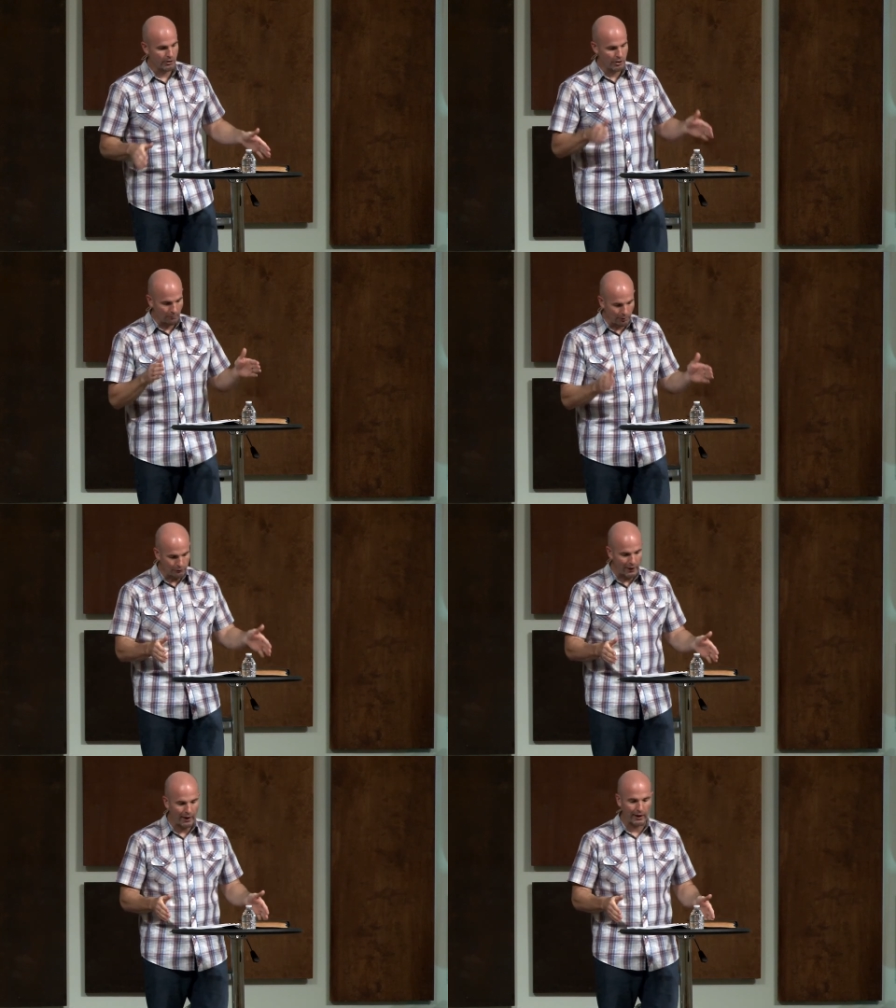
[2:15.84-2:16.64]
Number
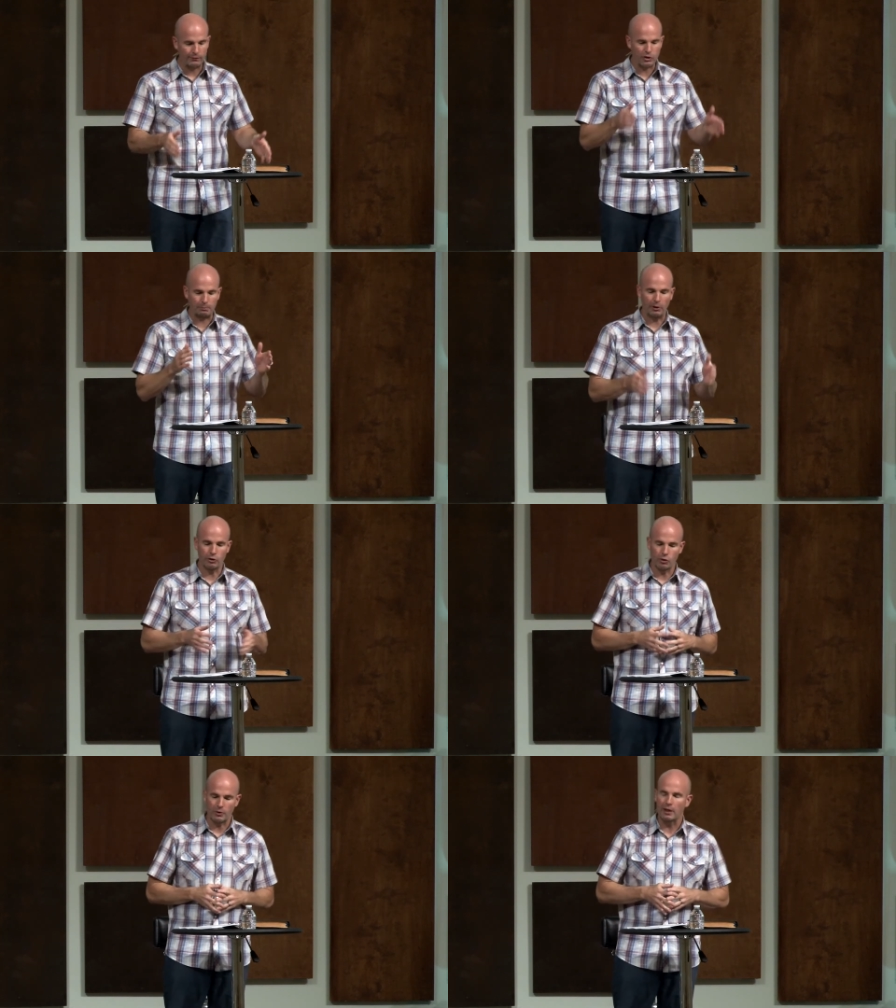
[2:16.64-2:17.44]
five,
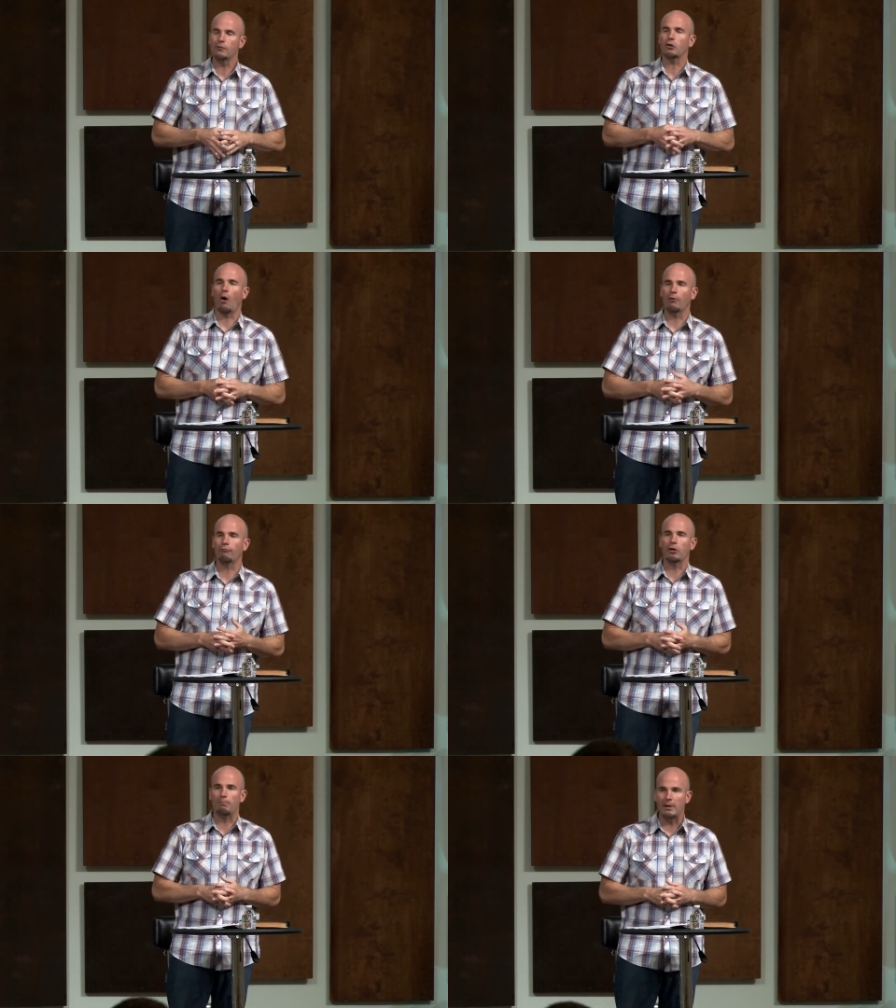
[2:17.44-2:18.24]
spiritual gifts are
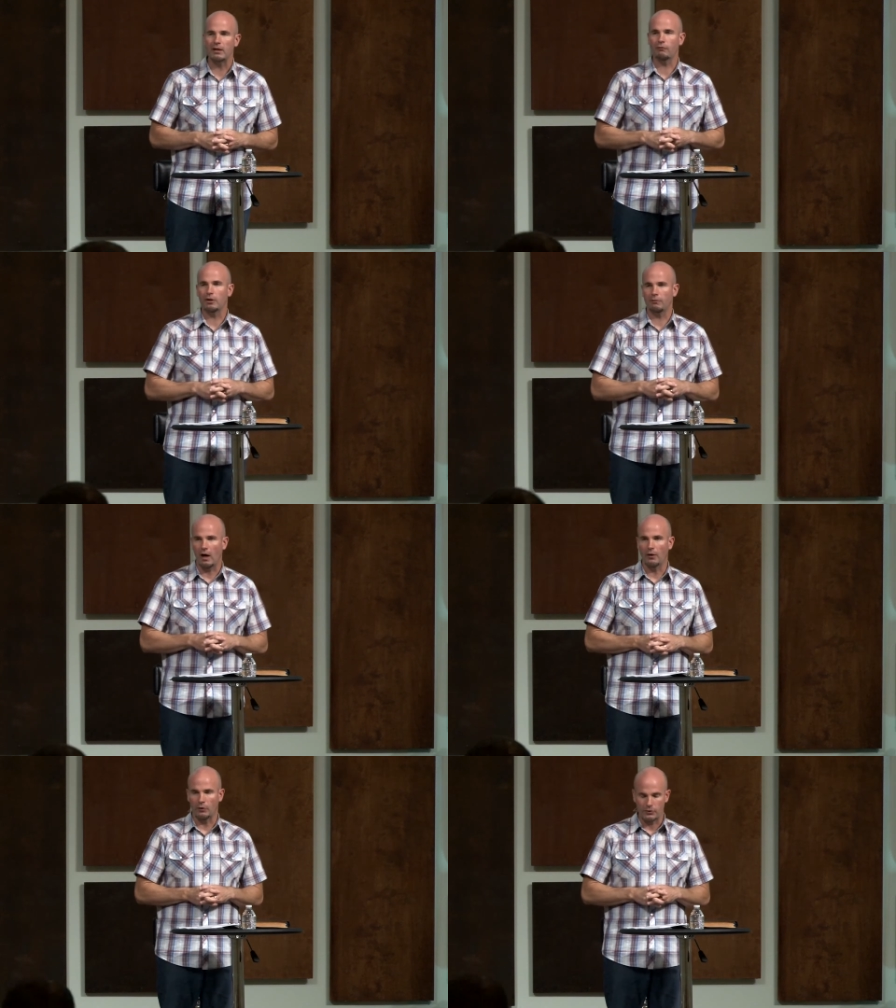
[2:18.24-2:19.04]
for the benefit of
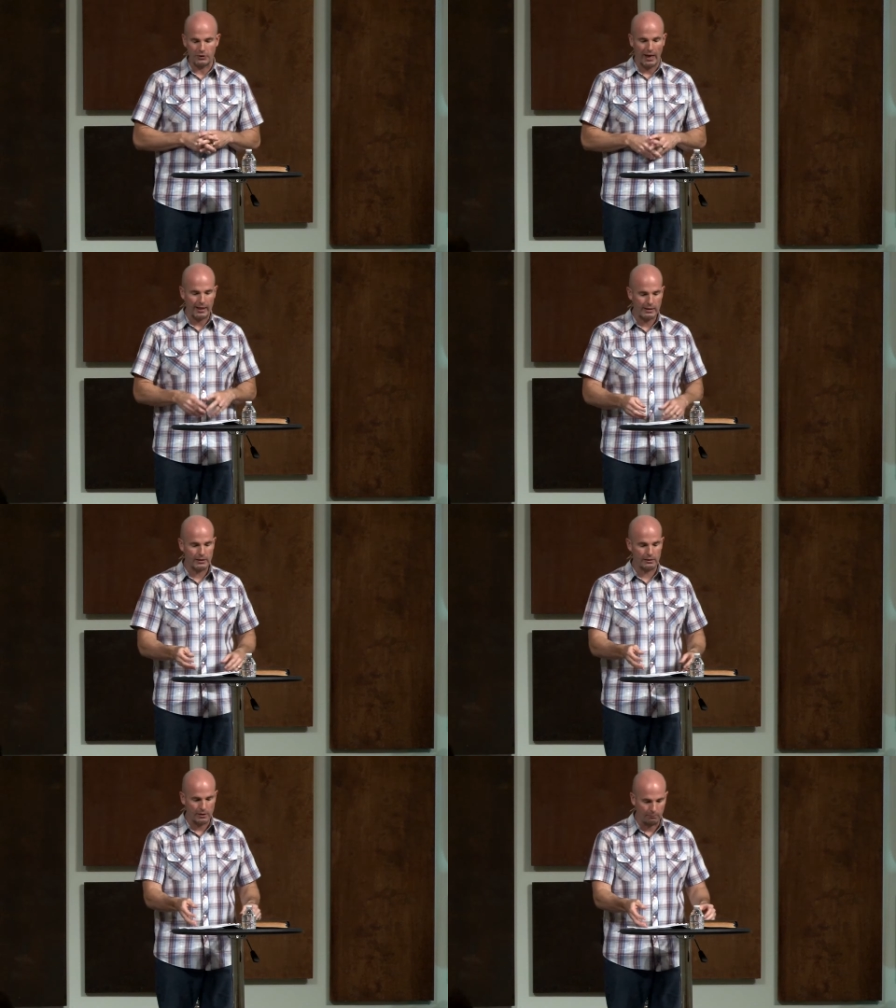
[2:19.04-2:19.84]
others.
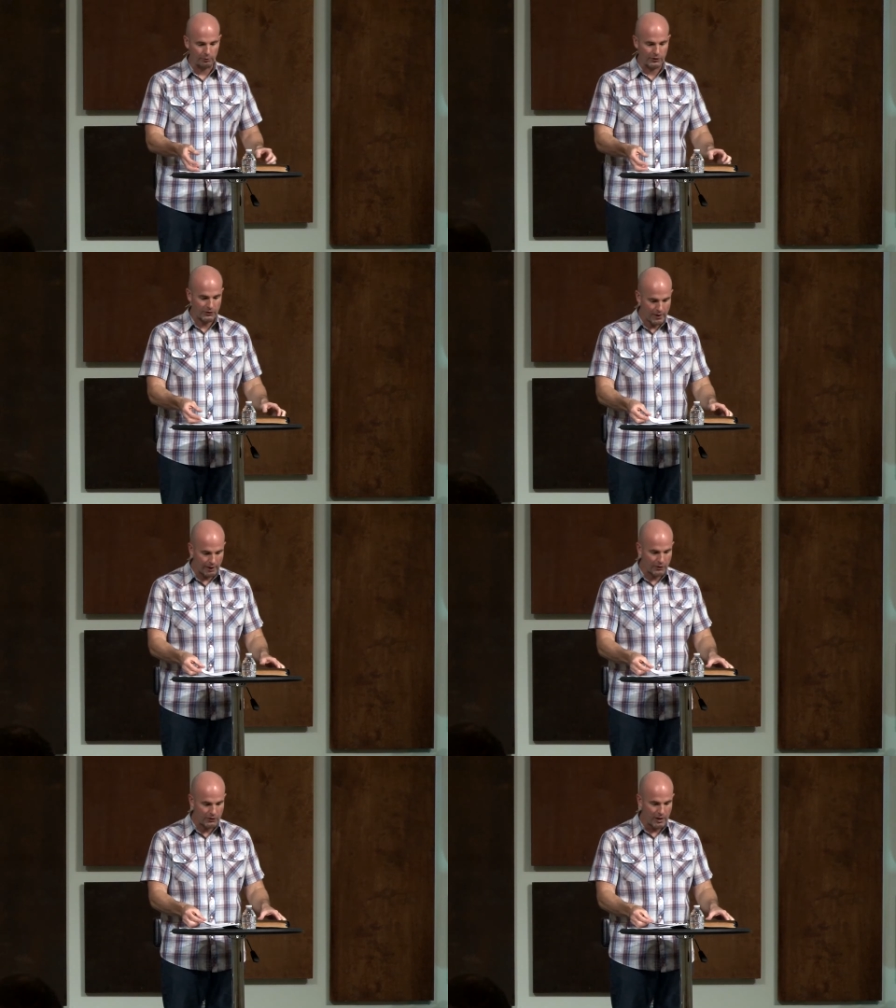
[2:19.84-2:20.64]
And number
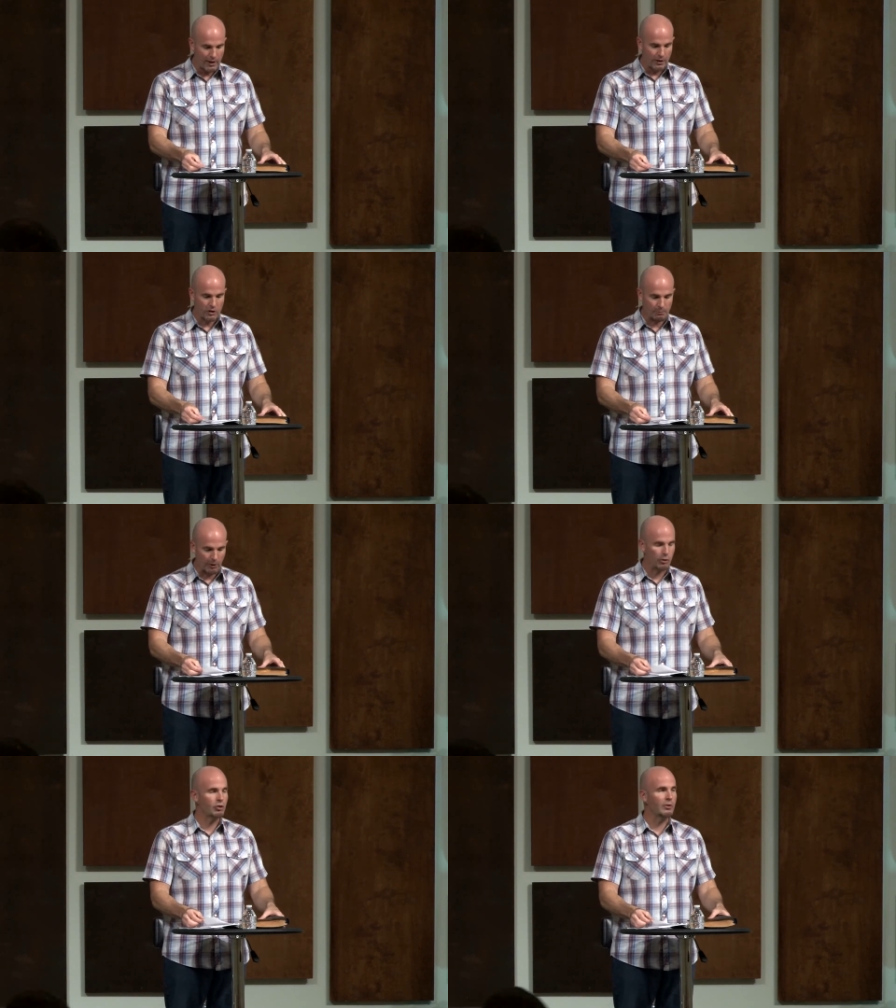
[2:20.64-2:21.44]
six,
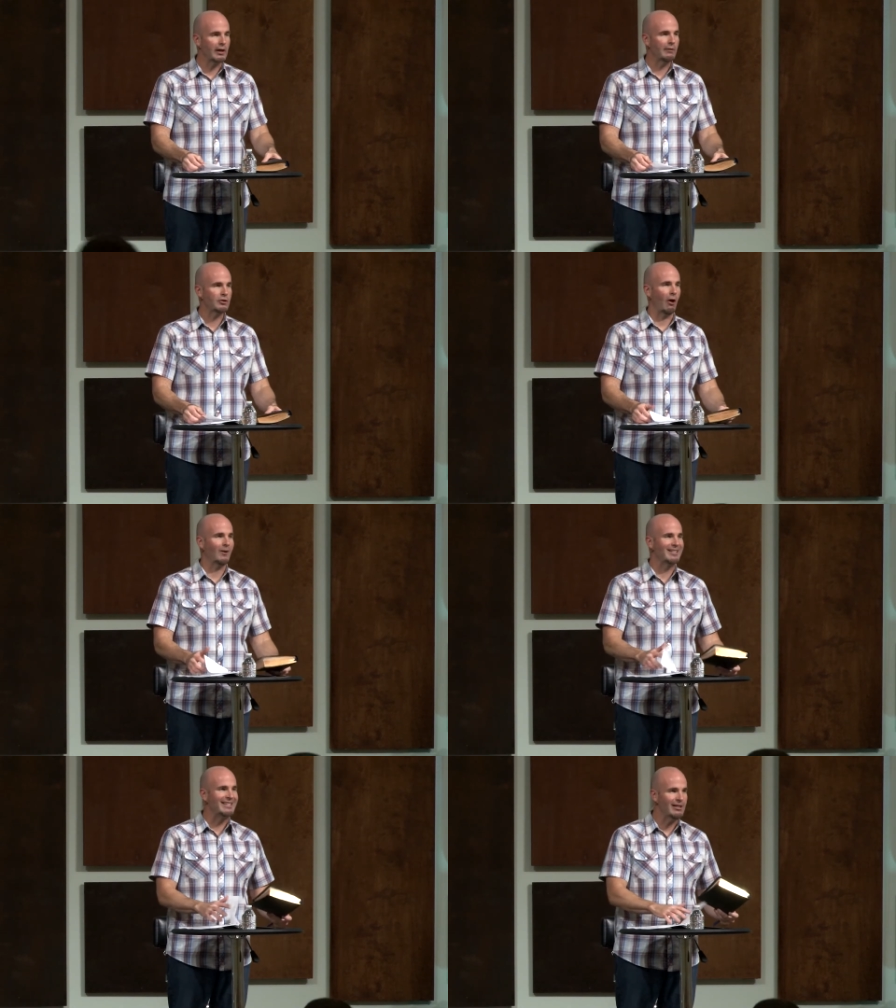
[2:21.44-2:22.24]
spiritual gifts
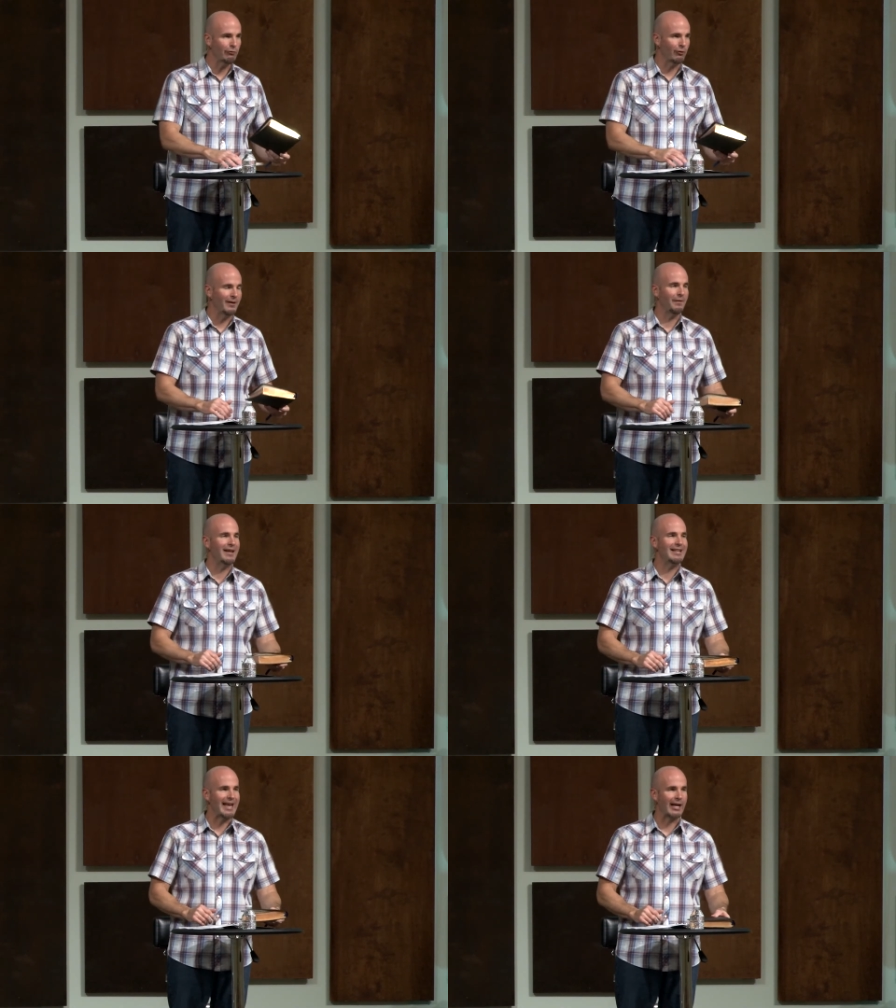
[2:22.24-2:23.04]
are different
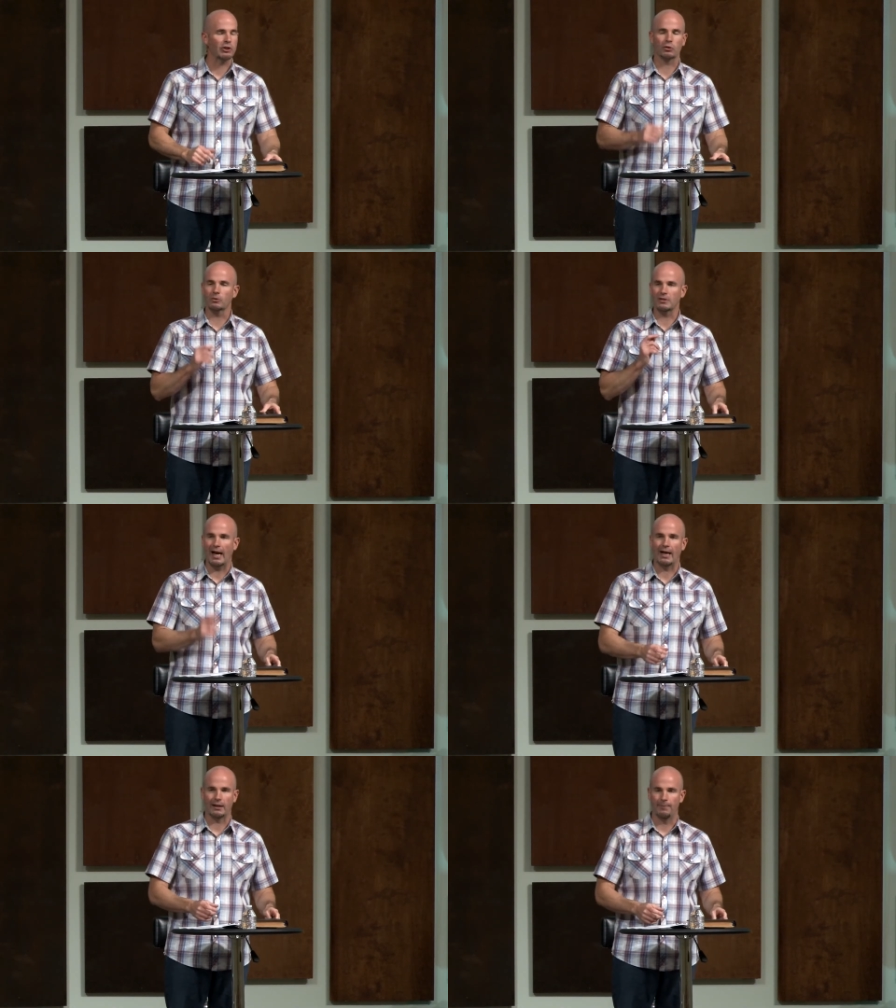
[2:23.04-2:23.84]
than natural
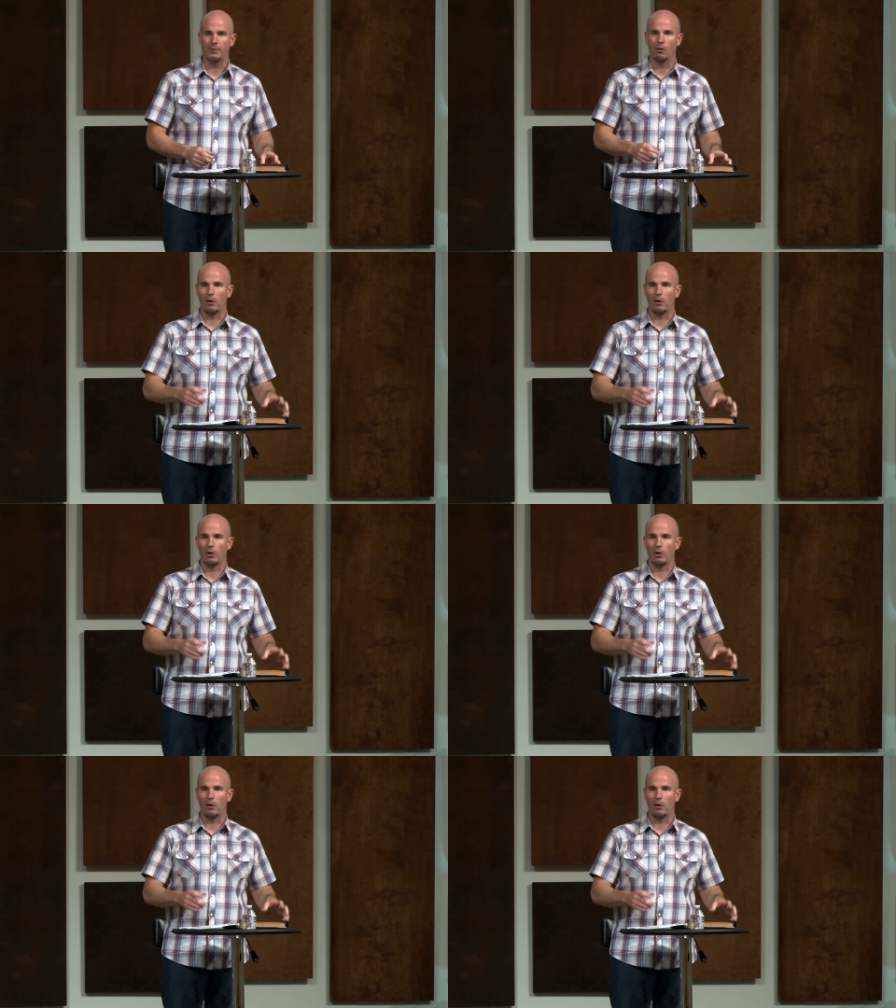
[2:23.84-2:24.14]
talent.